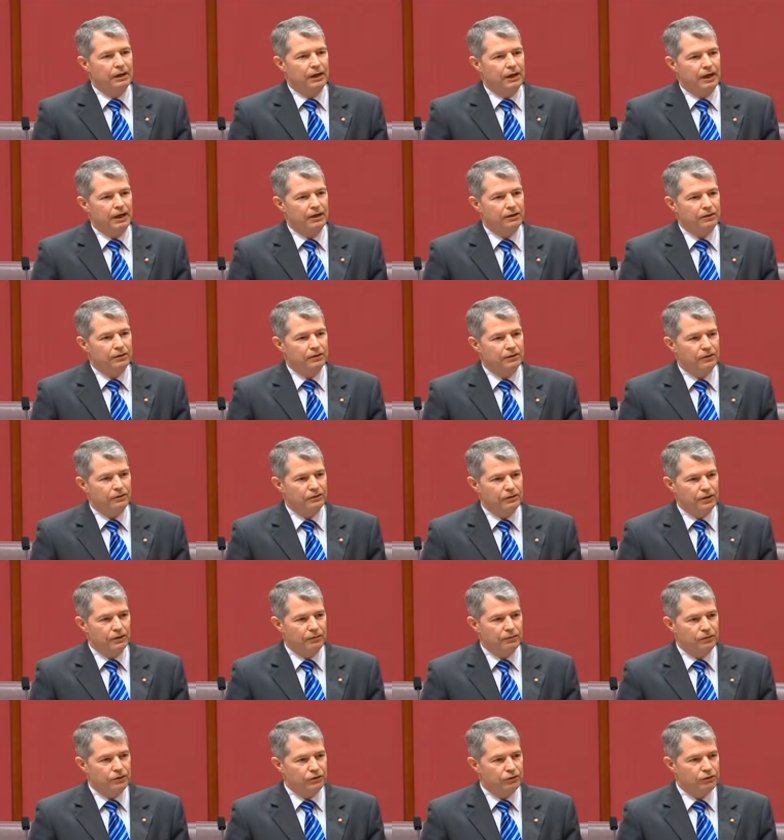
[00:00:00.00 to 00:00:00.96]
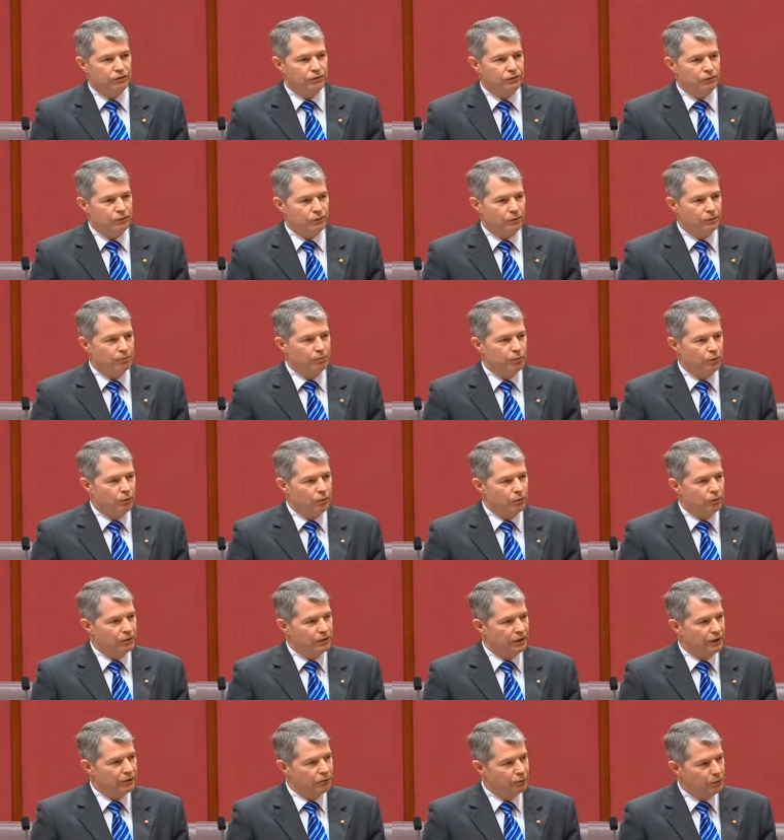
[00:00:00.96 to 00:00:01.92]
And the definitions are
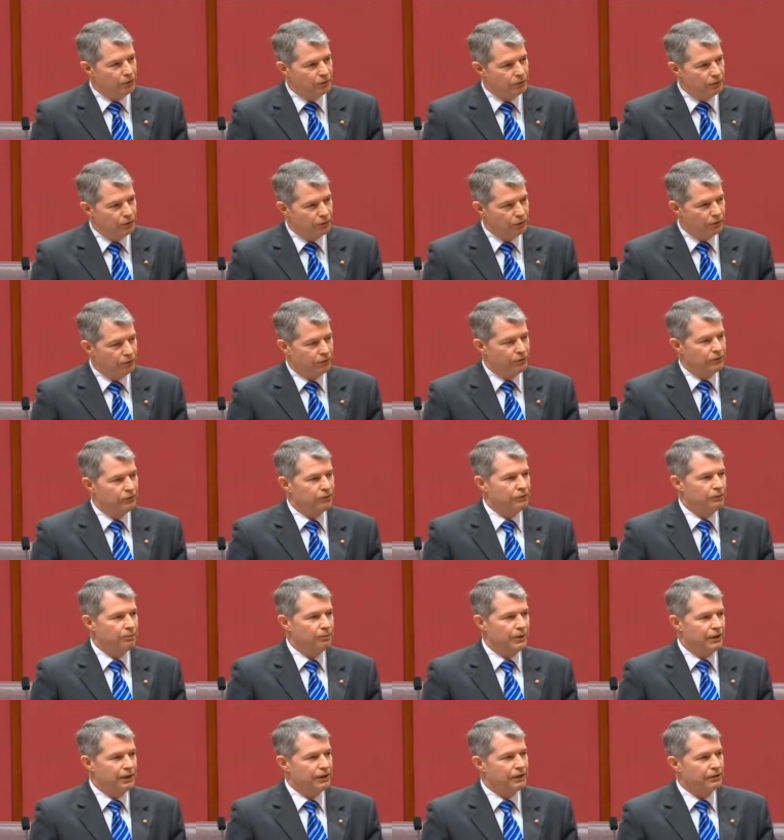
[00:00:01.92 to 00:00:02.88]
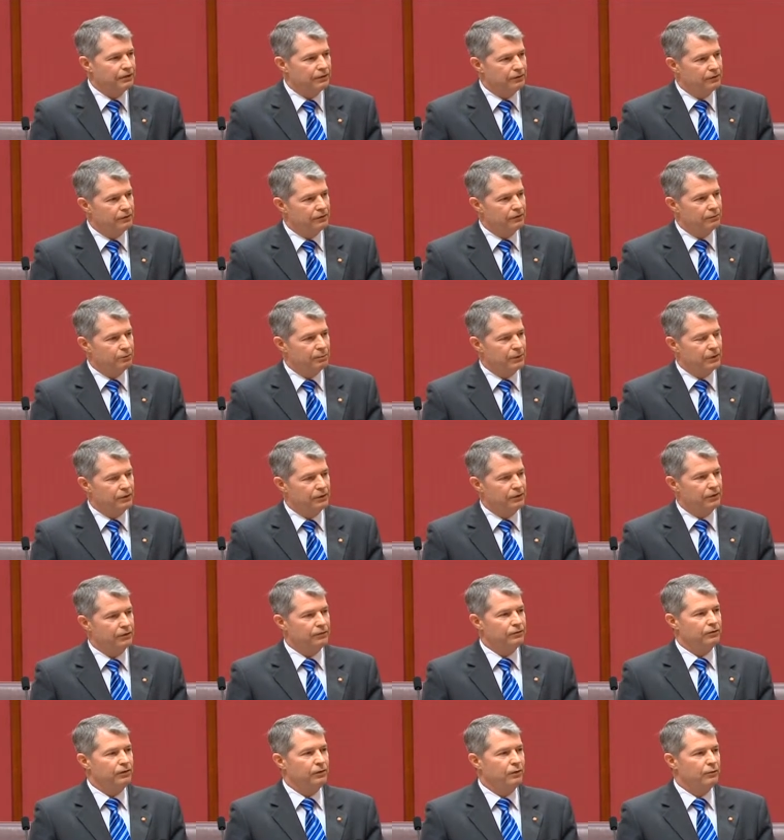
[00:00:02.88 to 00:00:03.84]
important as we look at the debate that has been
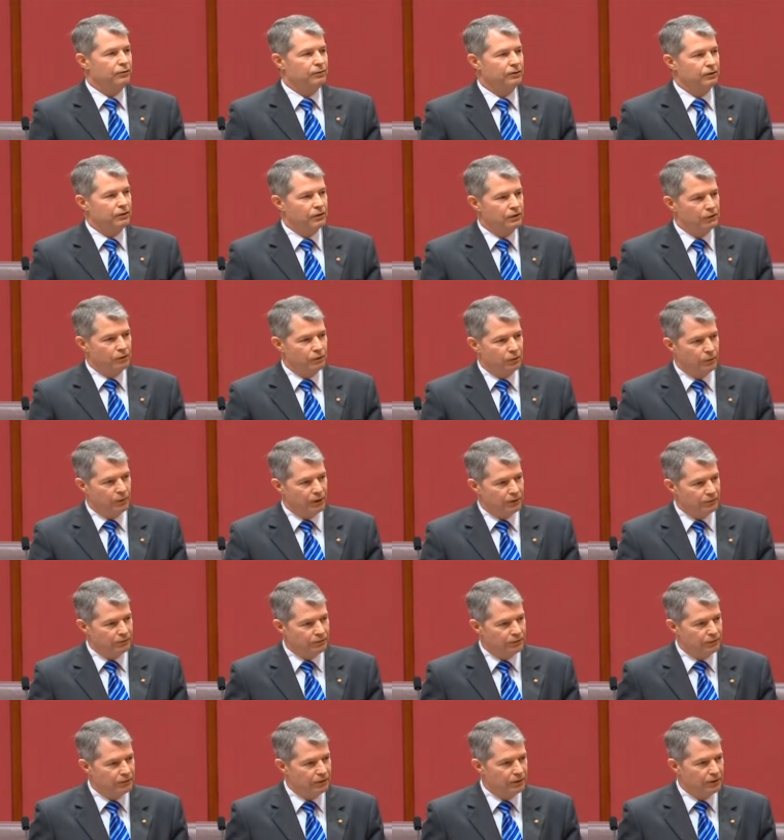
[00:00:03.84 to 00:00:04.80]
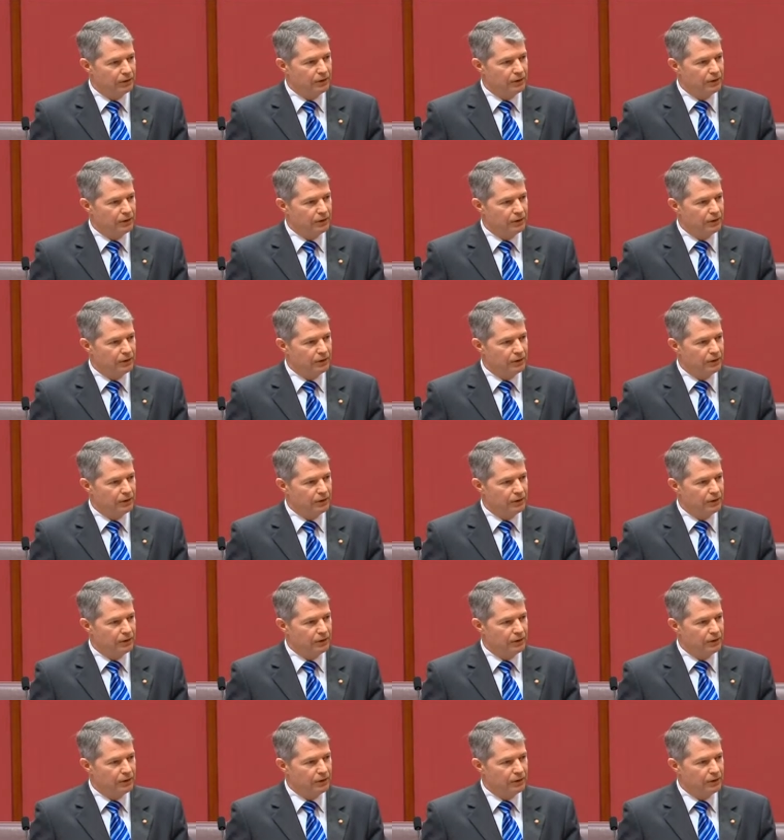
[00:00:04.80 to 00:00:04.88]
kicked off in the US and